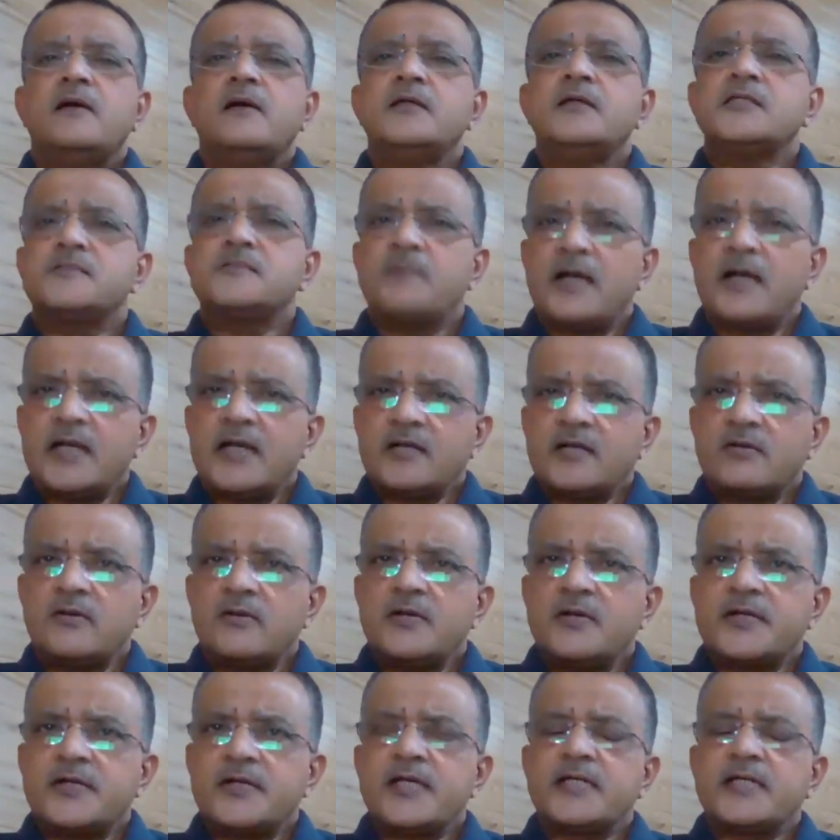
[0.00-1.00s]
A smart
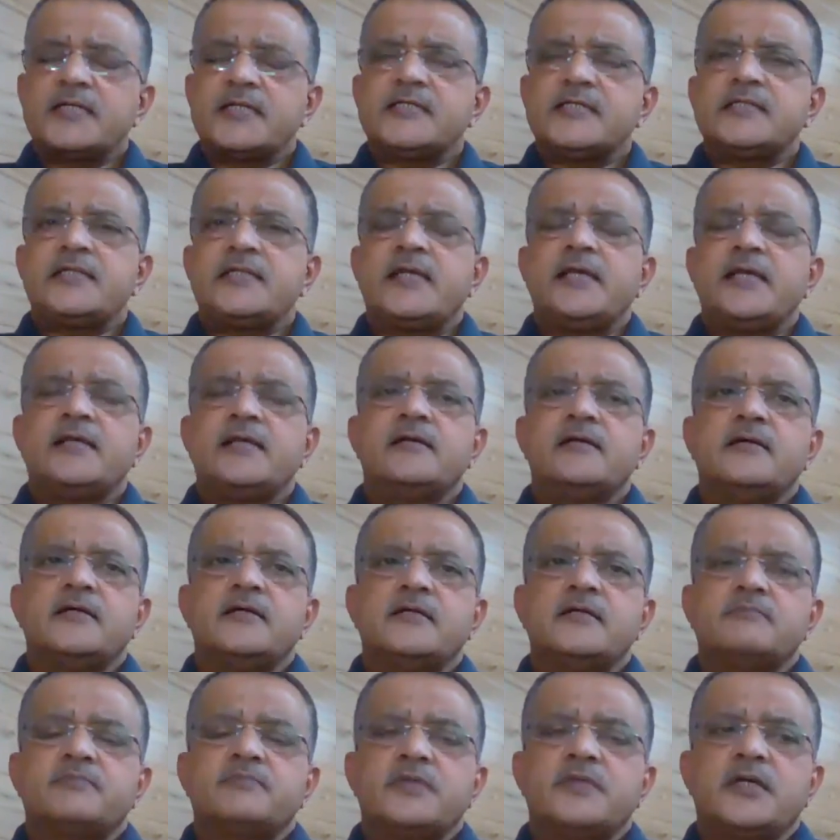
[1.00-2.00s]
contract is like
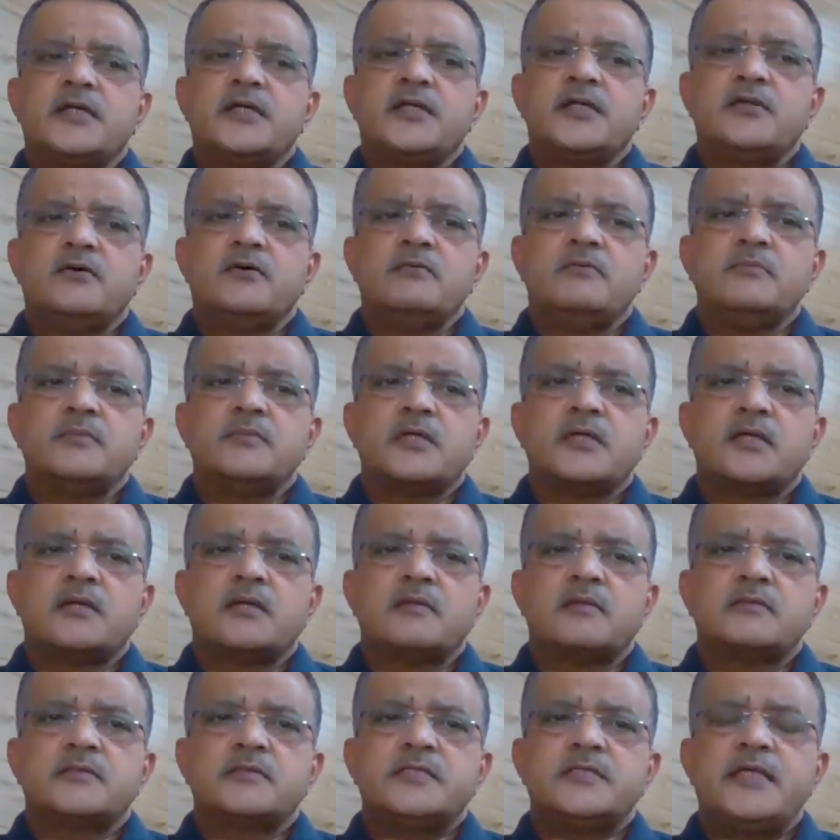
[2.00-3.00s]
a
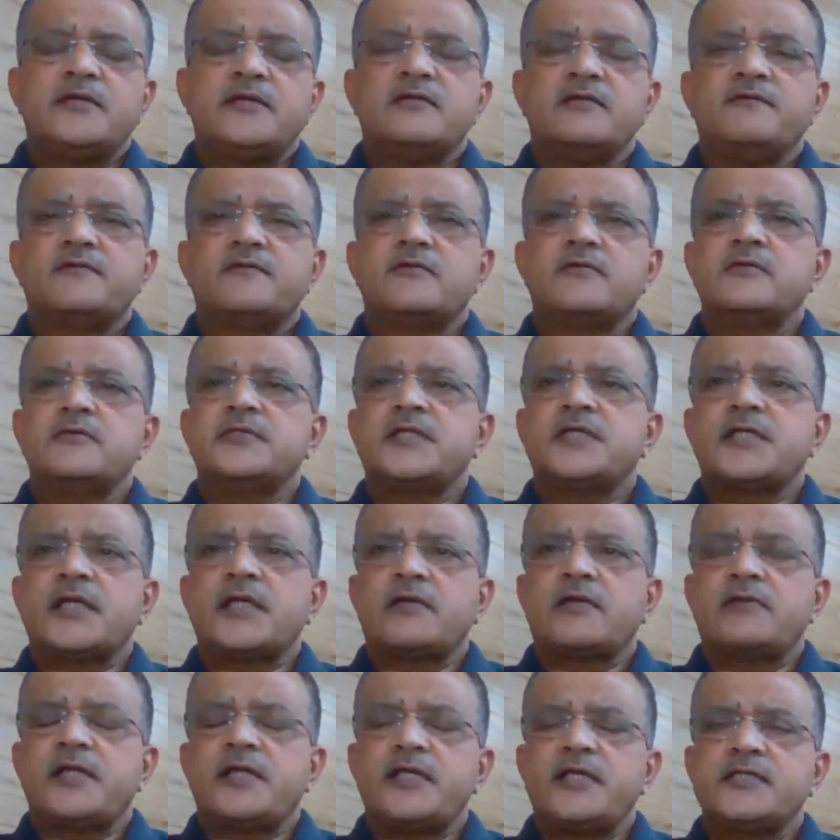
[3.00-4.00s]
set of rules and
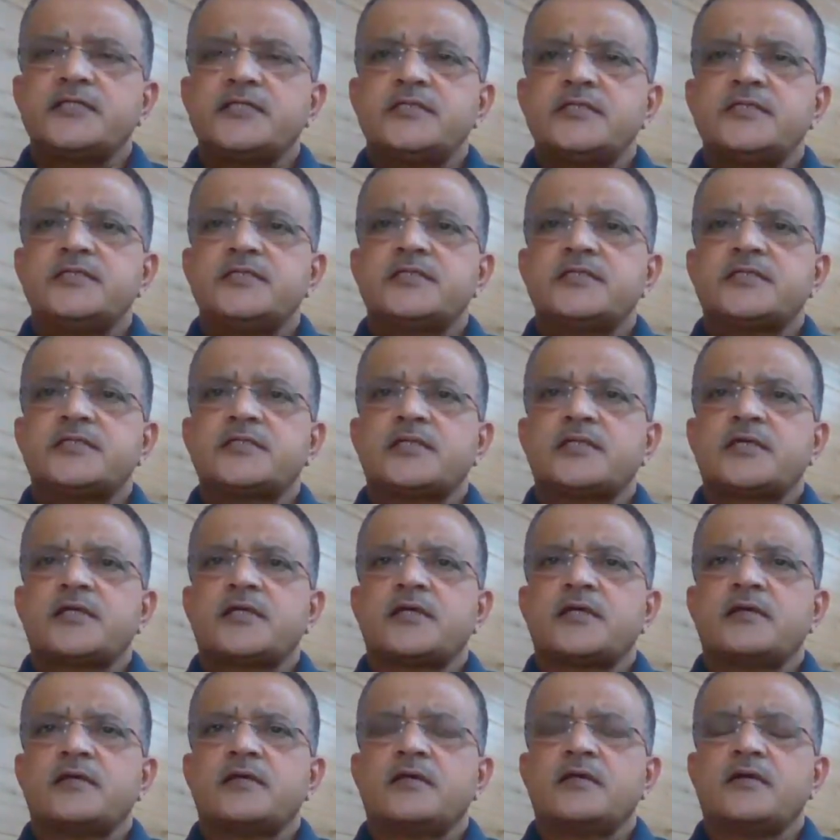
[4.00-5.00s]
regulations.
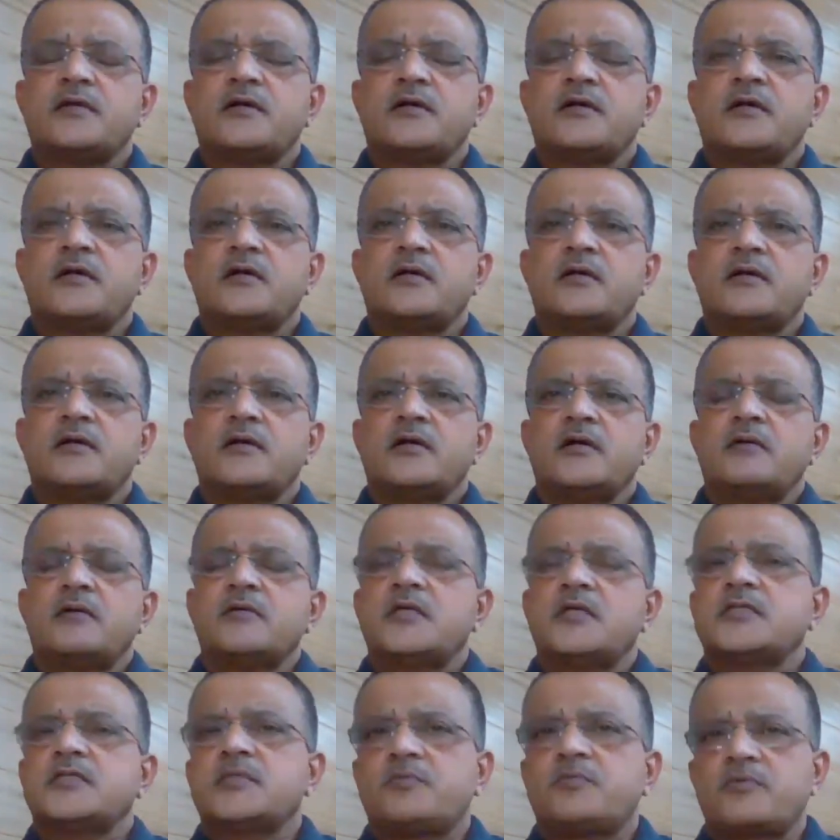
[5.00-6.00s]

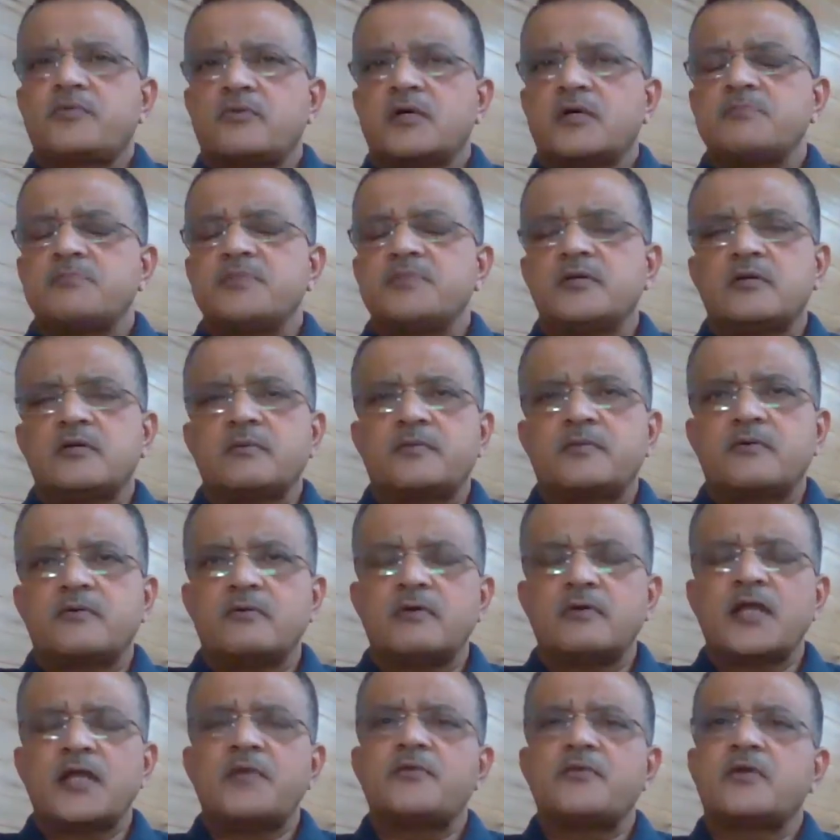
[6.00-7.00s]
It's a computer
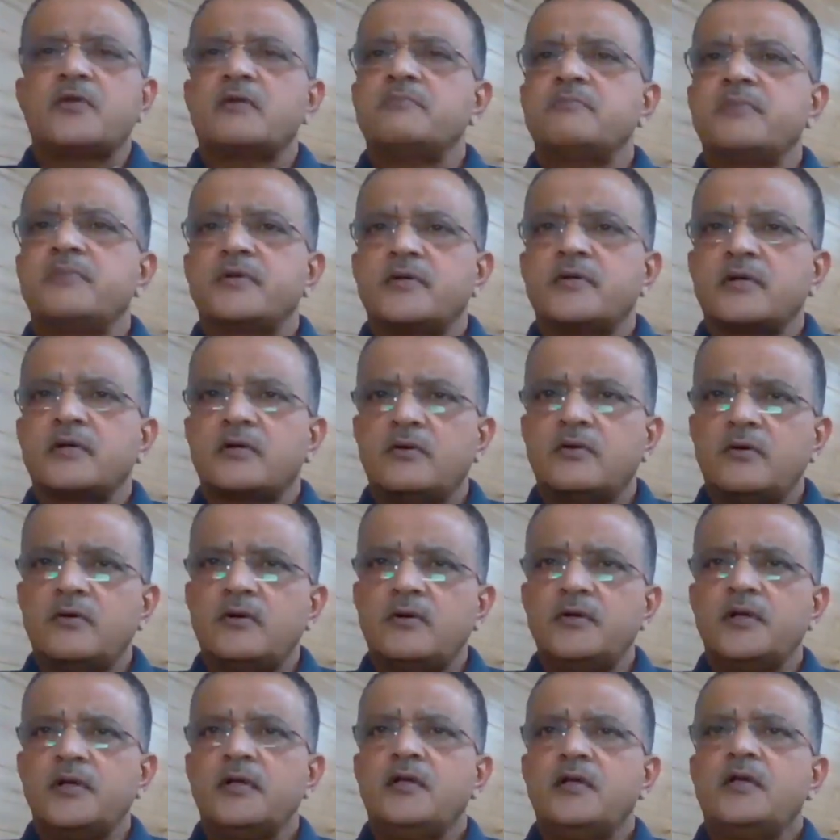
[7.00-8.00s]
program or a computer
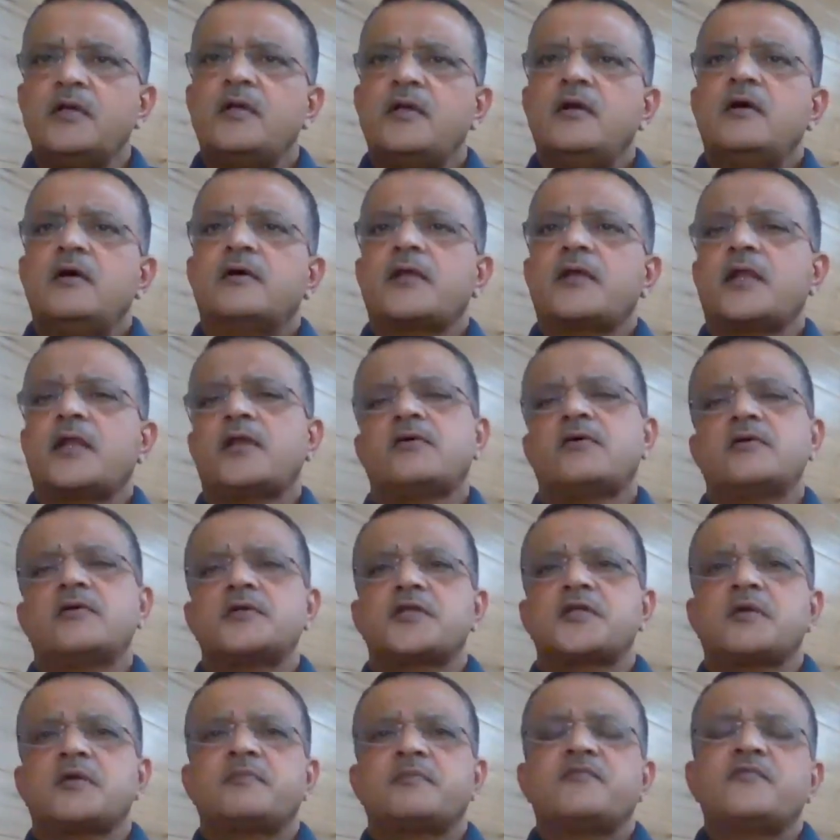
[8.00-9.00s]
code running
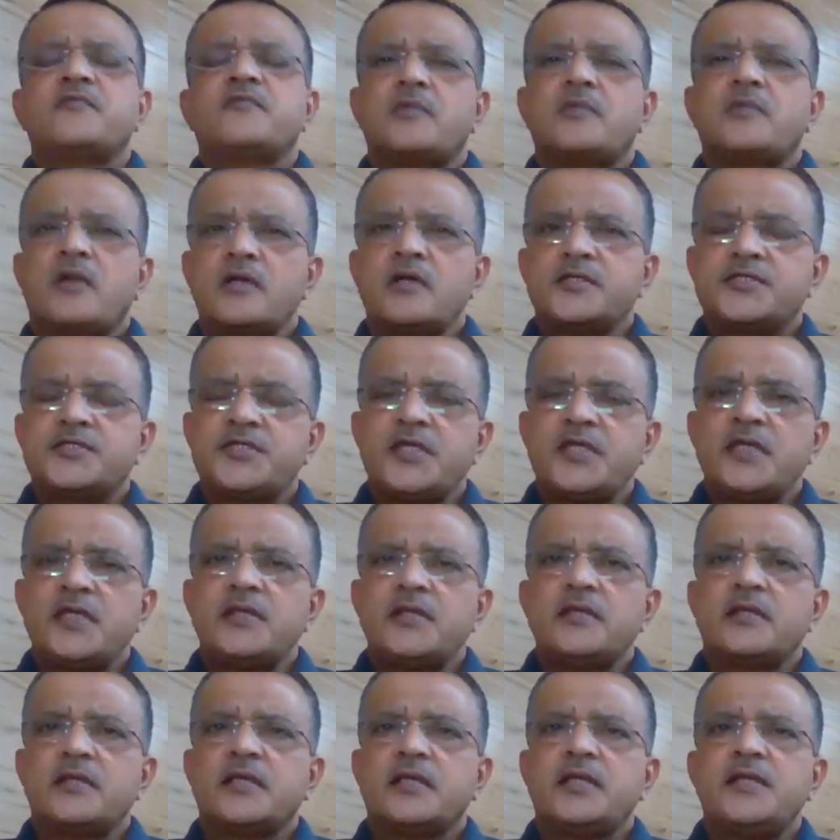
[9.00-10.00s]
on top of a
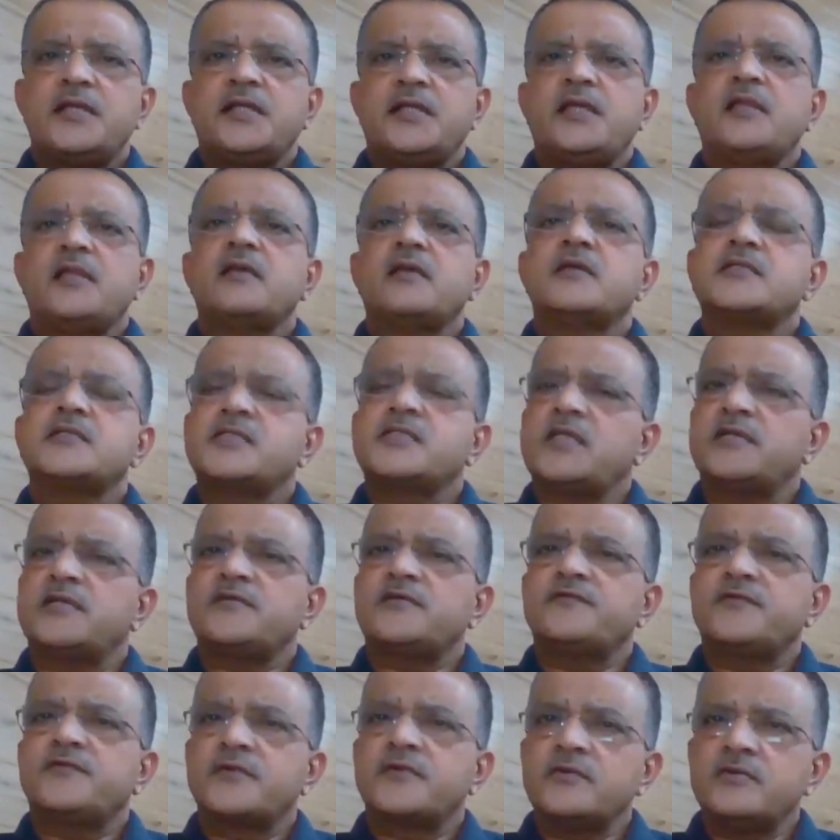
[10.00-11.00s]
blockchain containing a set
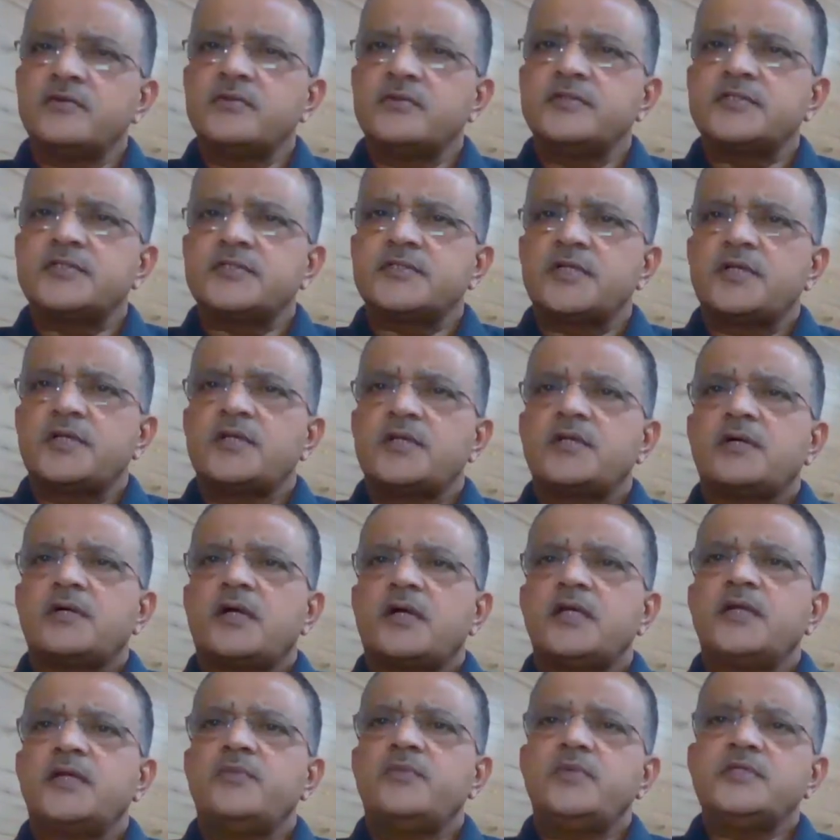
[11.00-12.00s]
of rules
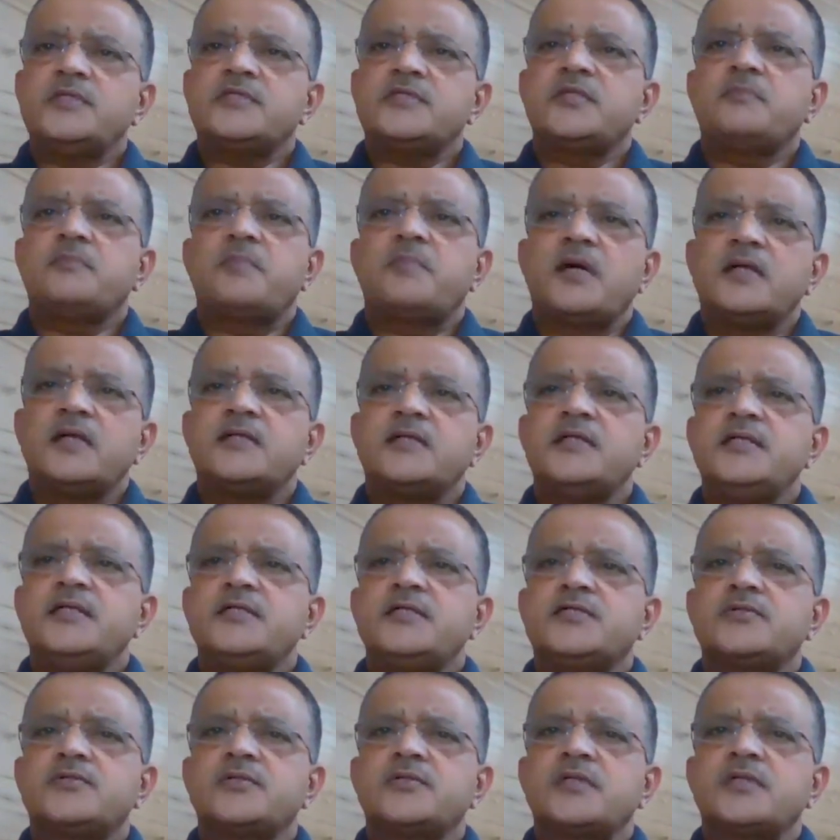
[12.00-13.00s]
under which the
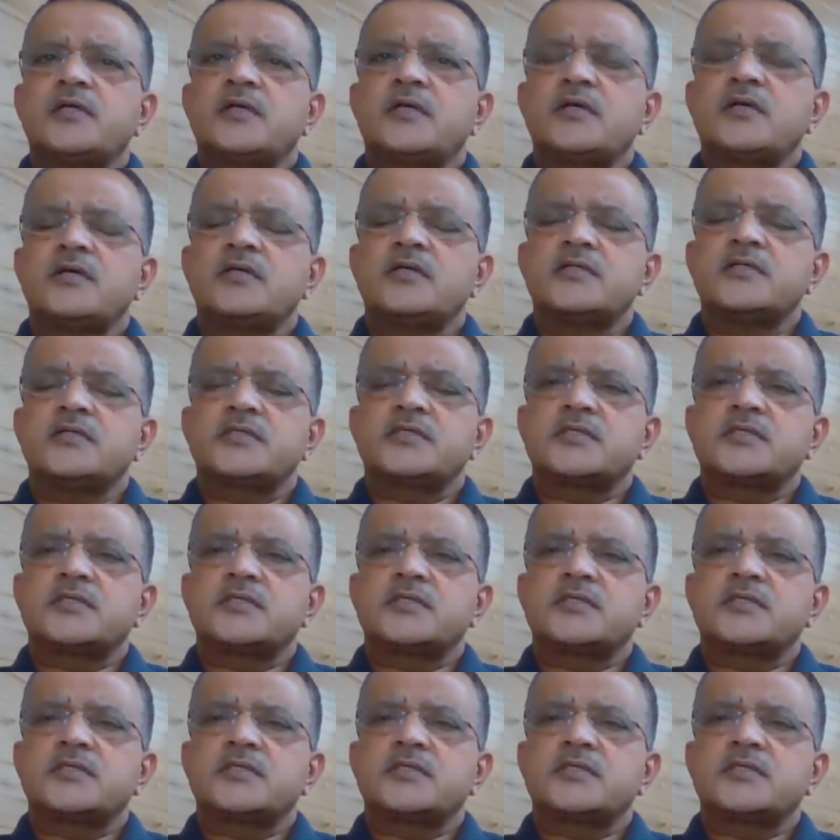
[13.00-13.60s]
parties to the